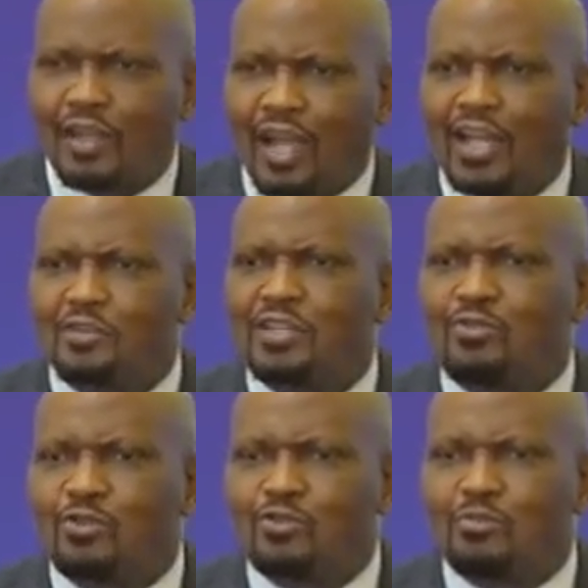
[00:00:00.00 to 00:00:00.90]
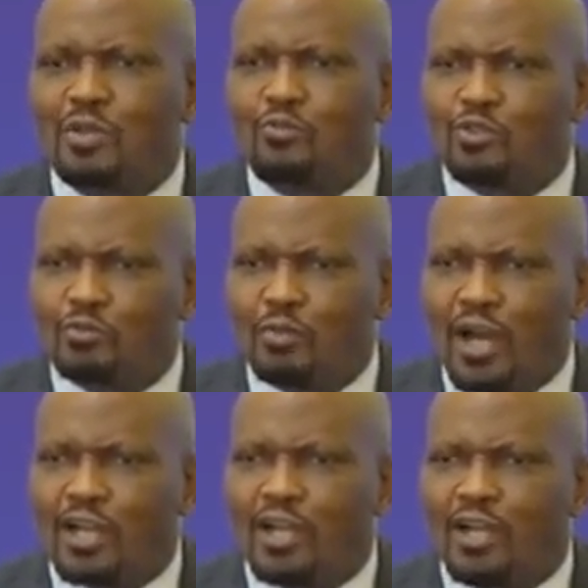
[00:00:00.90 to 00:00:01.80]
I know there's going to be
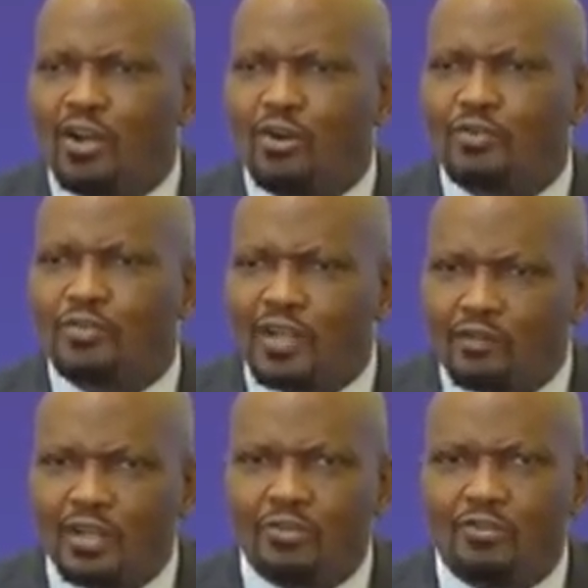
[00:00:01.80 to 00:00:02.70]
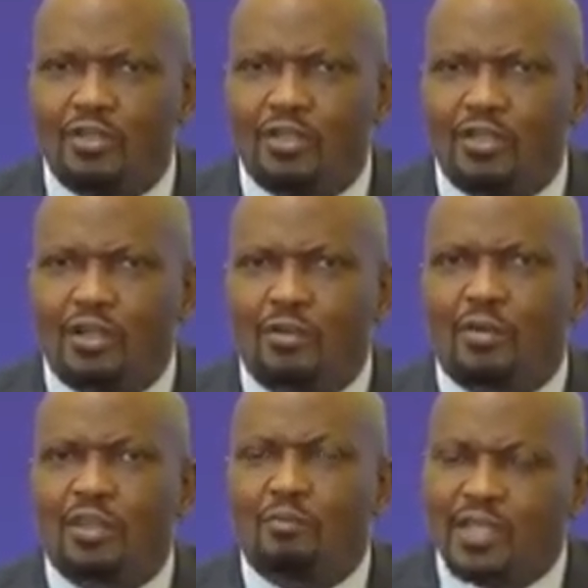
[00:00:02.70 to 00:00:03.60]
pushback on revenue.
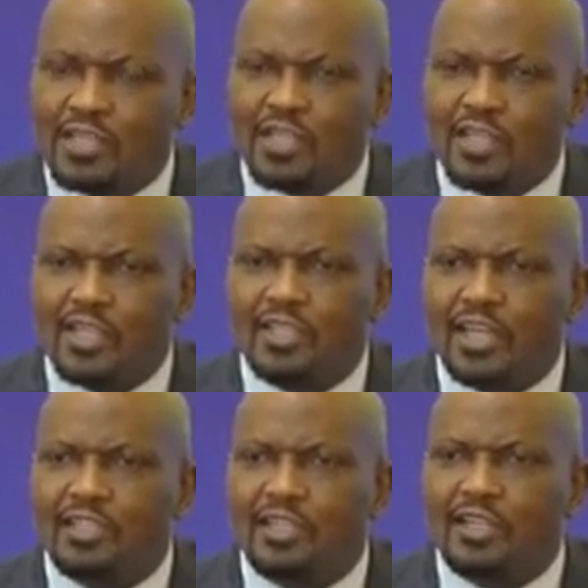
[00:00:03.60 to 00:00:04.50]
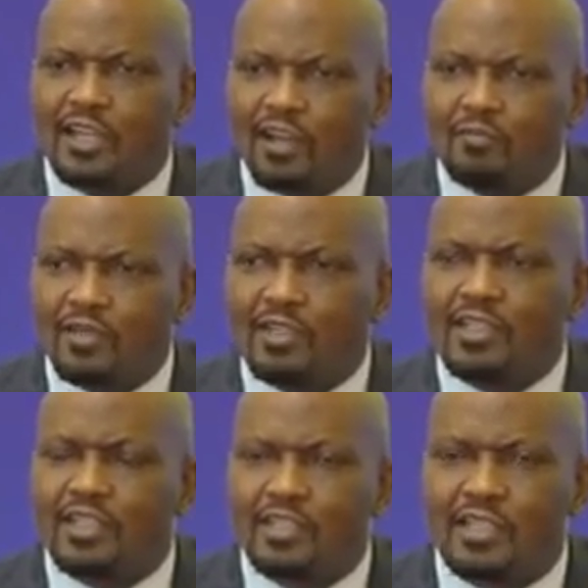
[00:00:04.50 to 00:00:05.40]
But the best thing is that the government
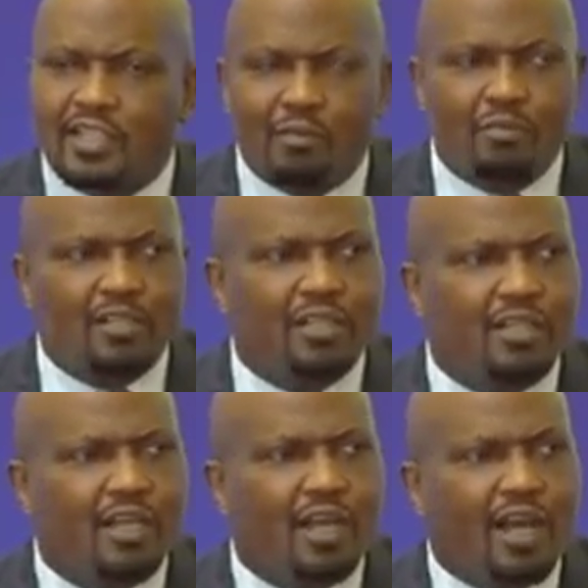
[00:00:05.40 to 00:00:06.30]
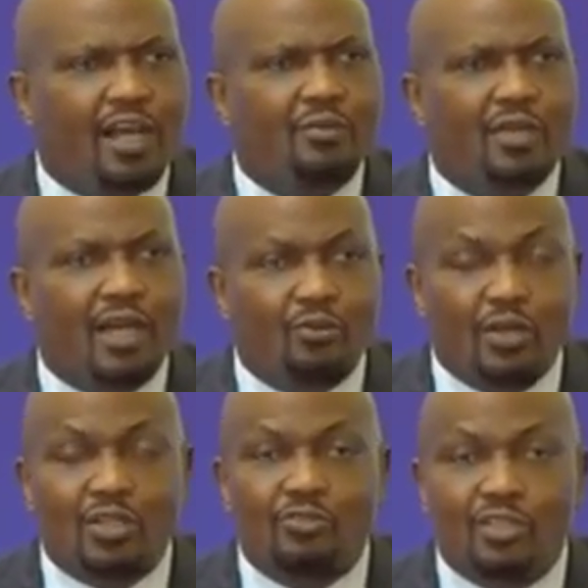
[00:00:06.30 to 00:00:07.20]
is determined, and we are
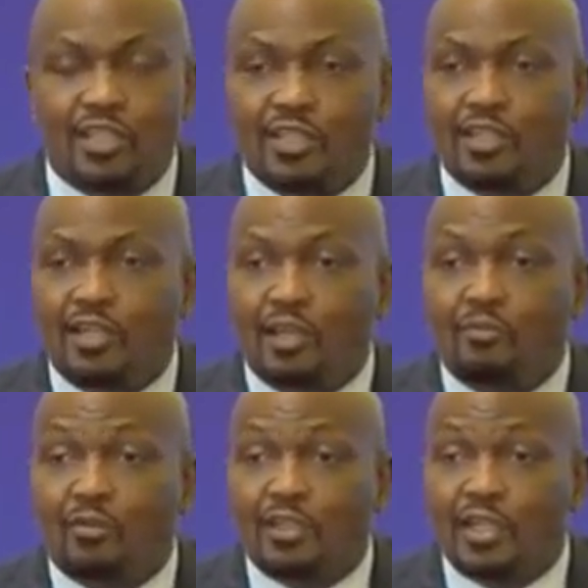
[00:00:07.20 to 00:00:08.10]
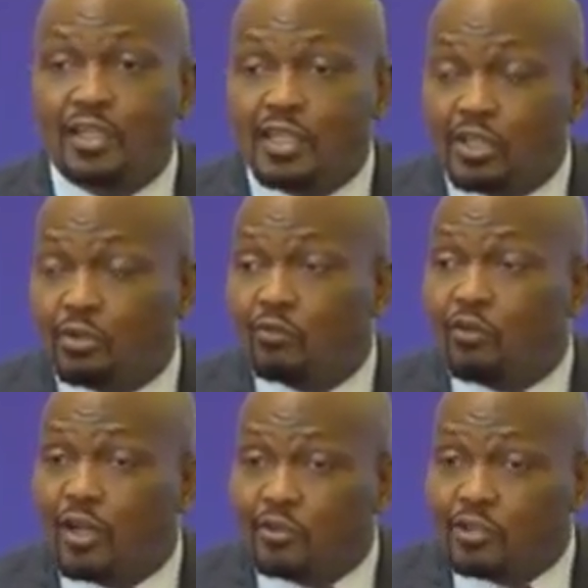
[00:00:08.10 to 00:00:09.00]
going to see modernization of
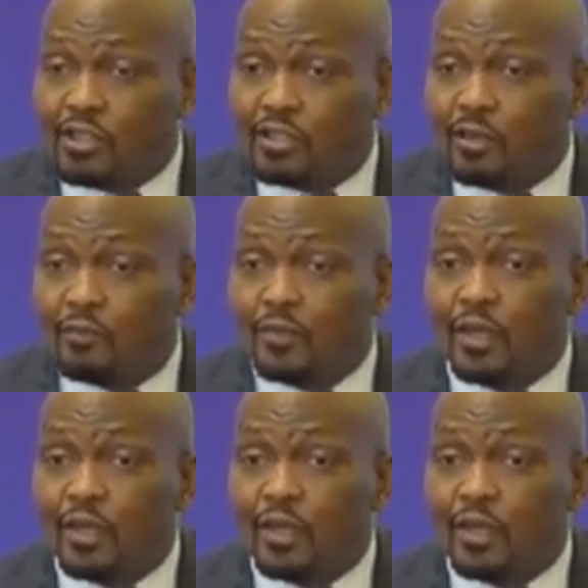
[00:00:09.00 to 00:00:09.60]
our health system,